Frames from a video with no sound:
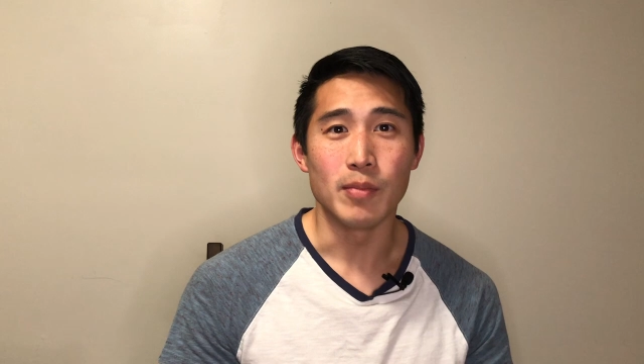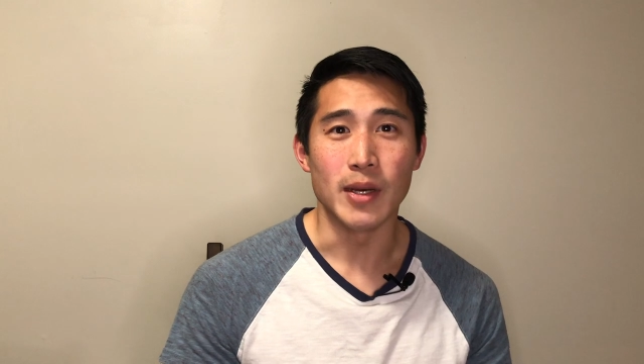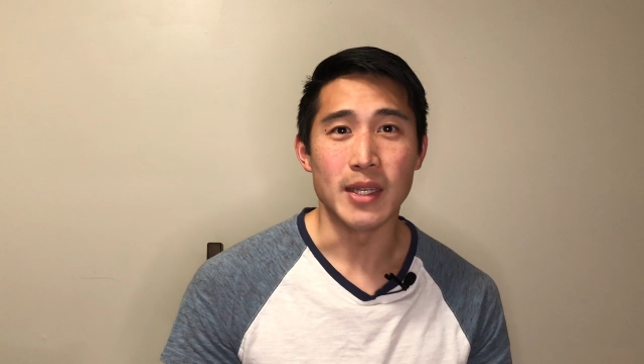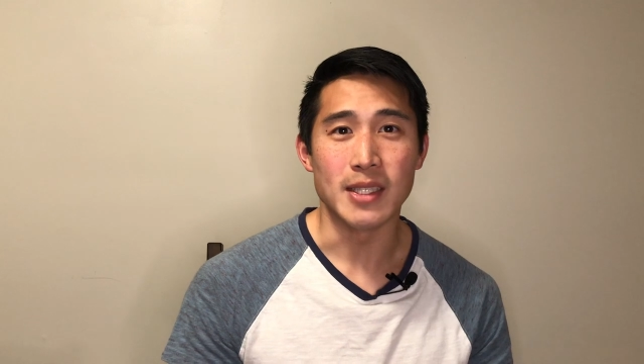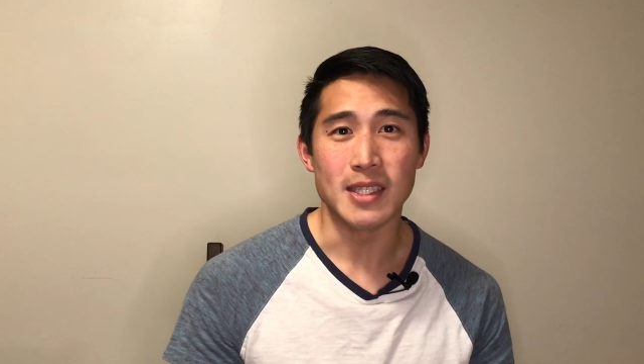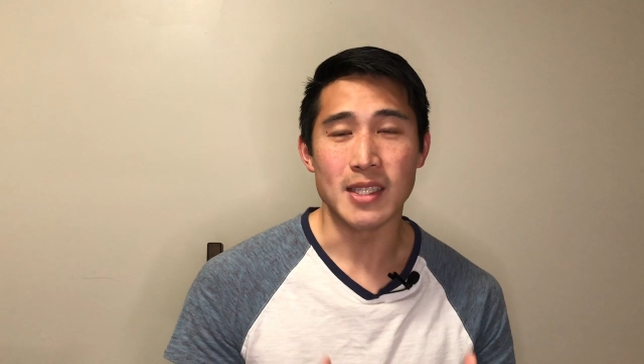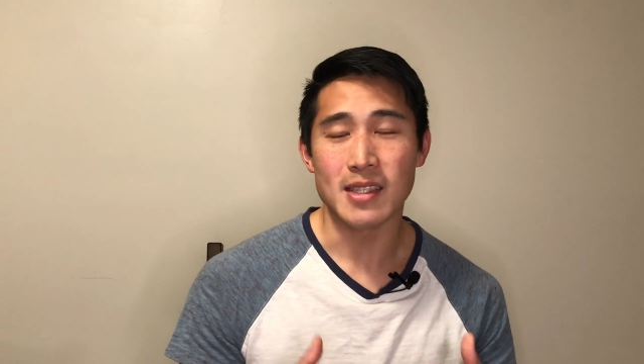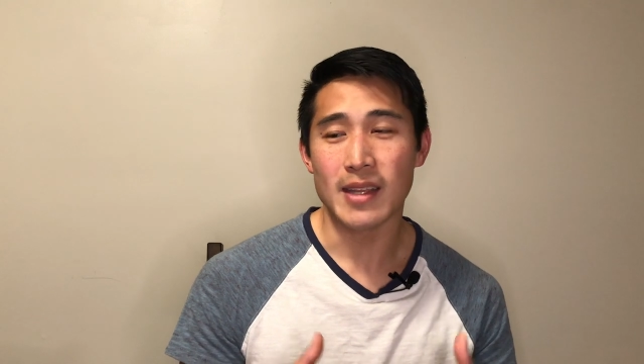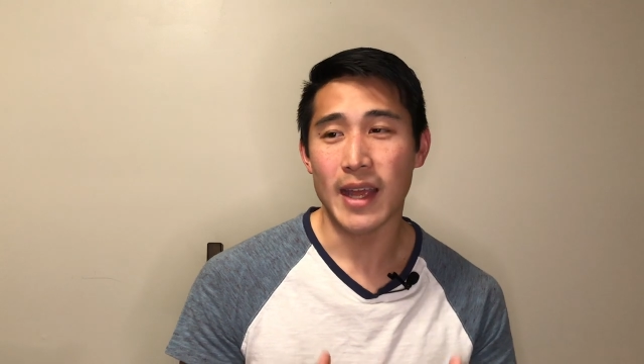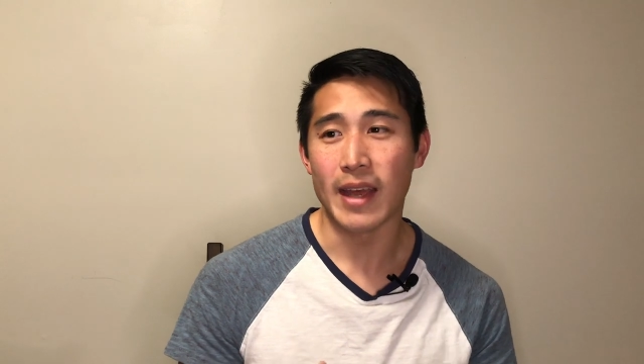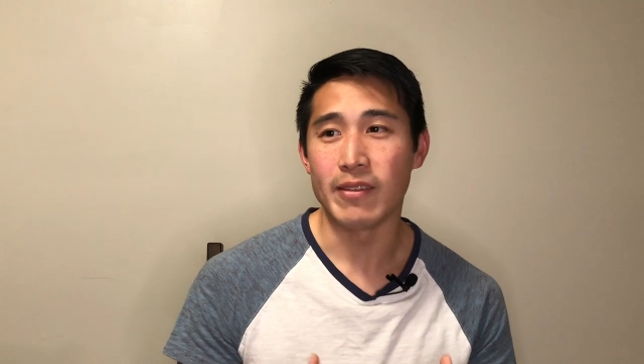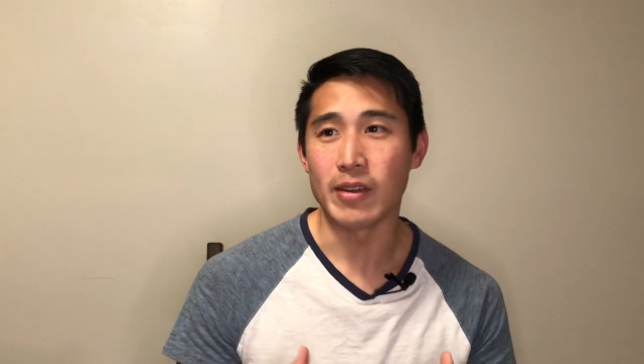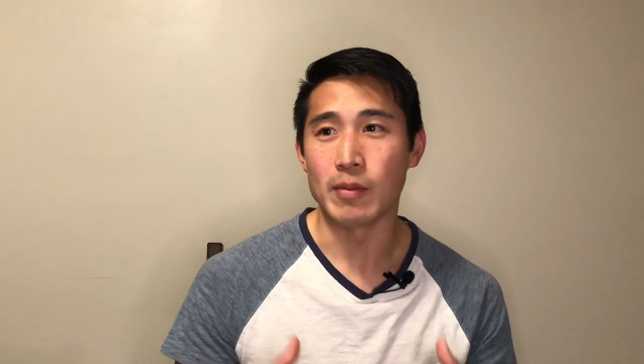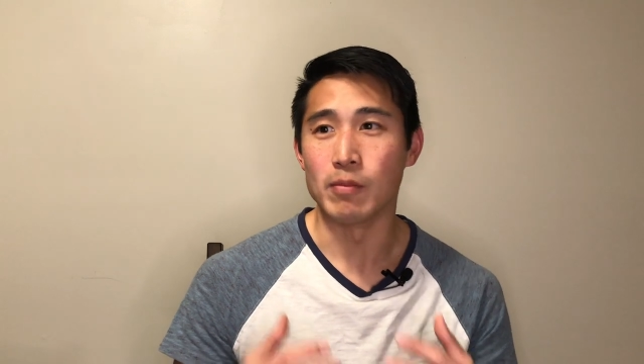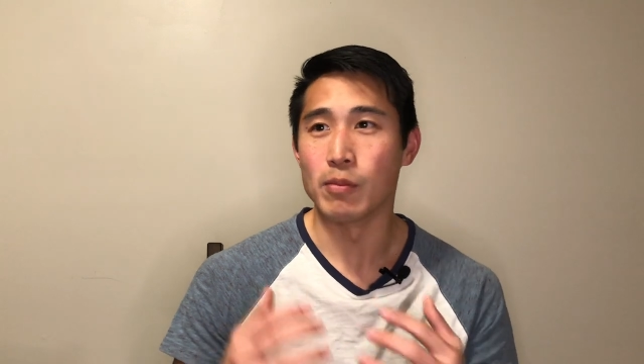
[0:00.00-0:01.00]
But just
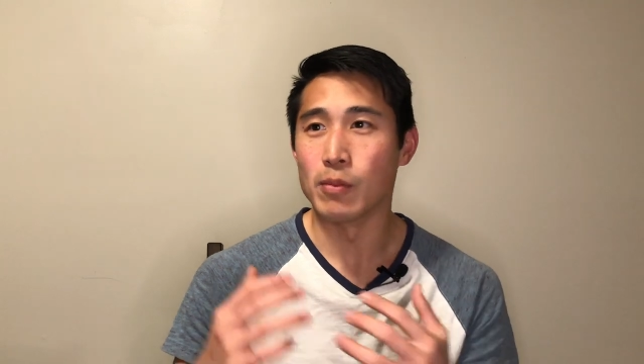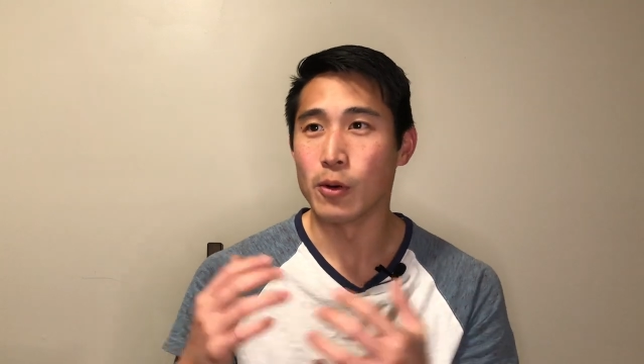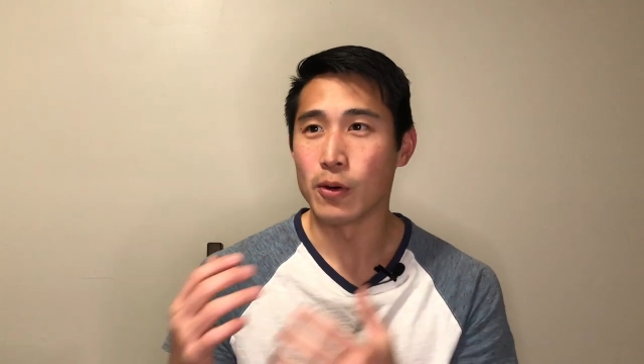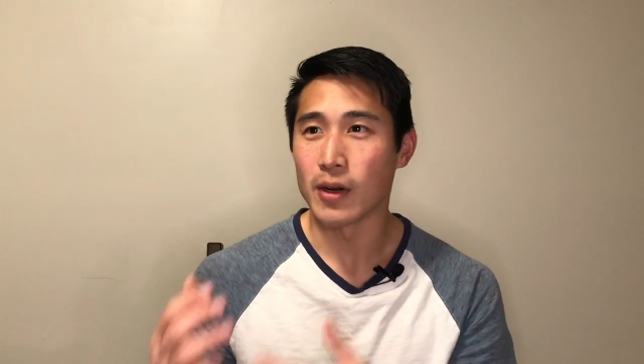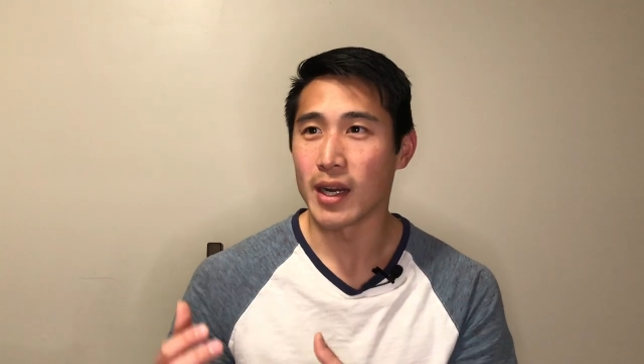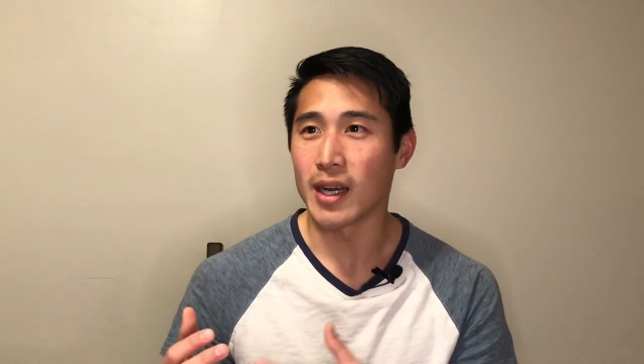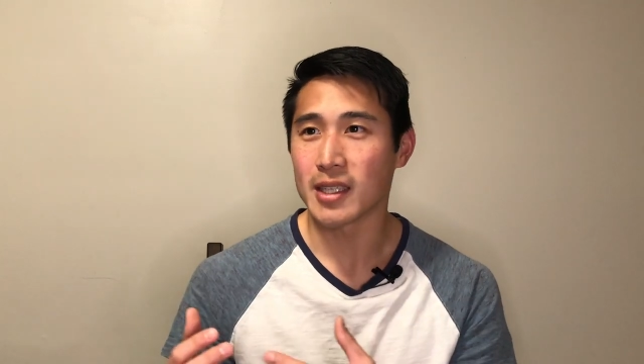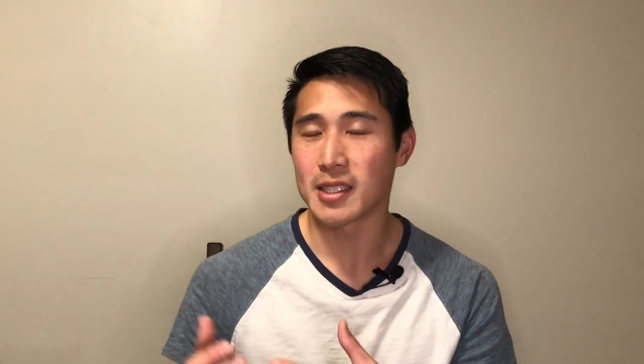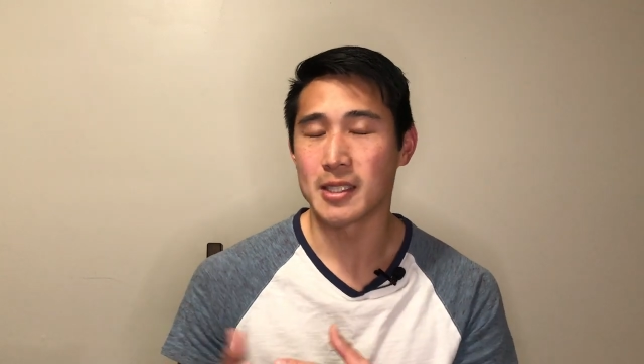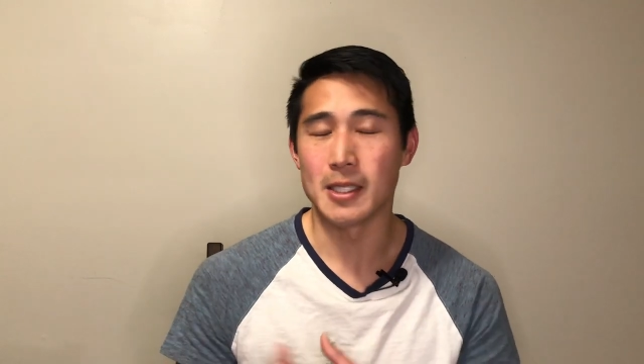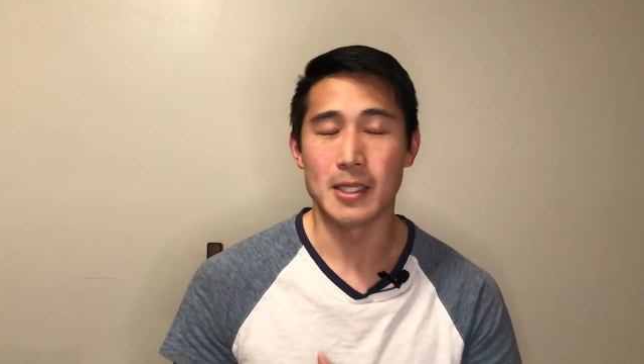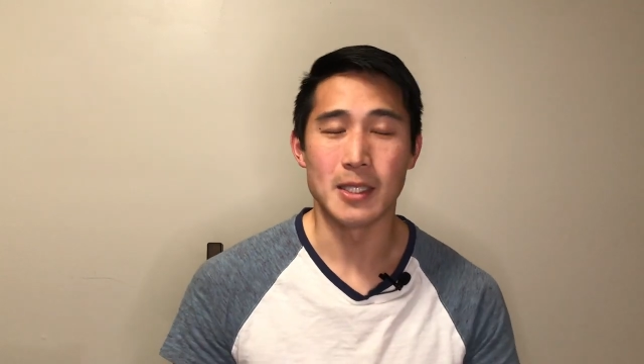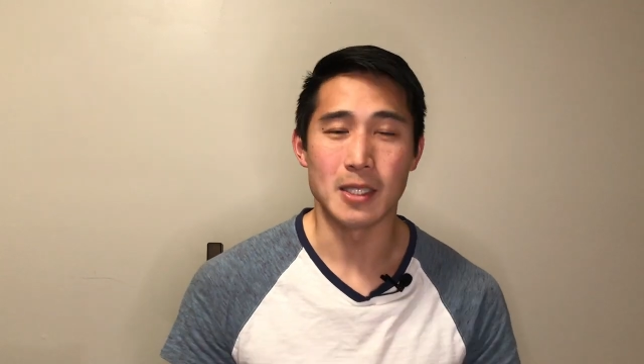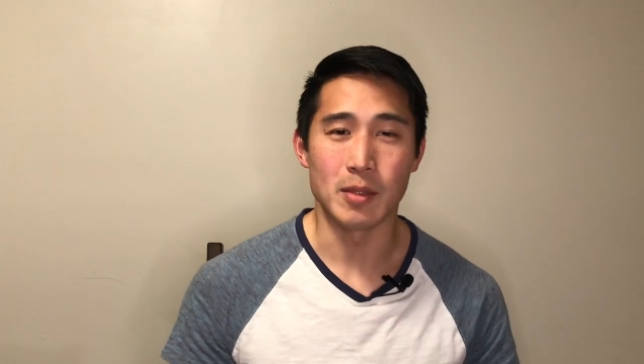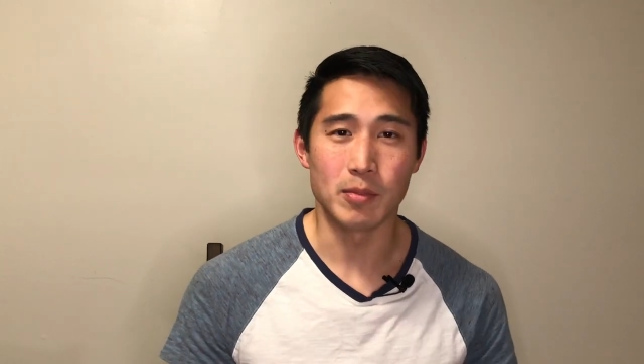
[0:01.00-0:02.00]
having more
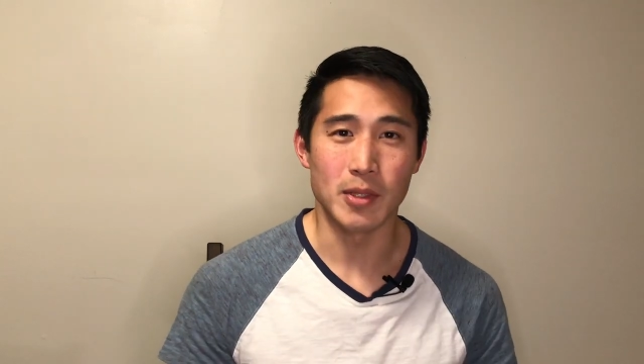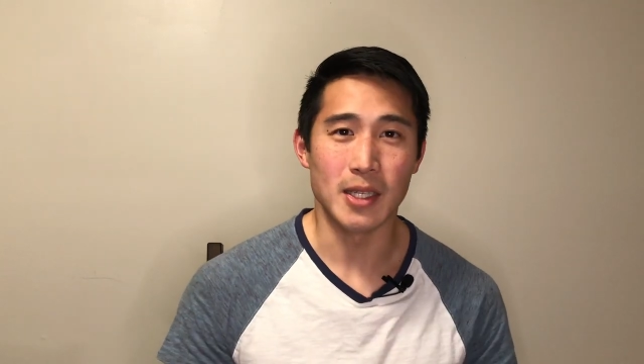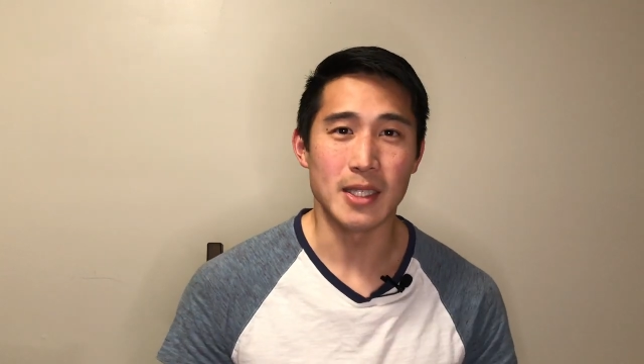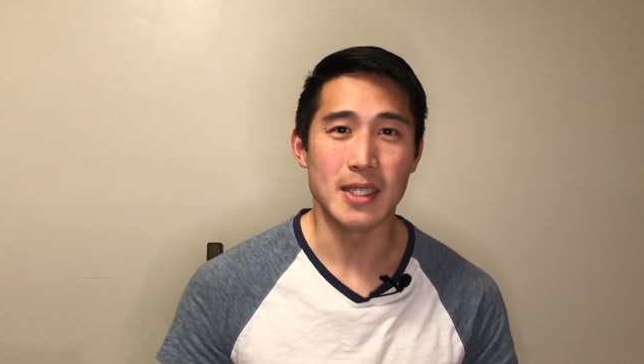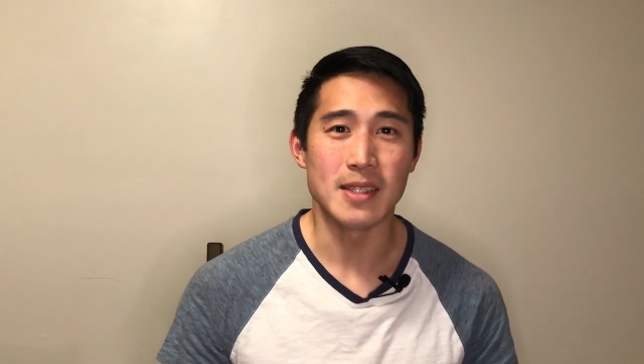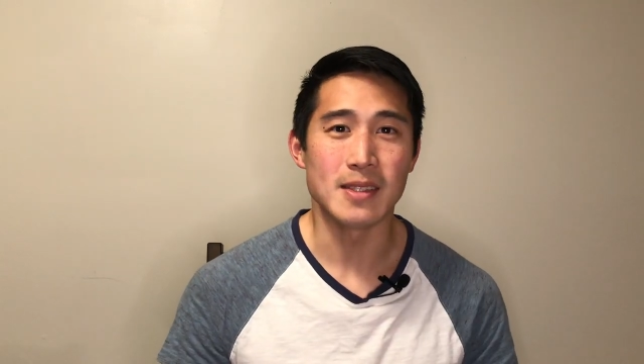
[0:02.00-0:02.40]
oxygen in your blood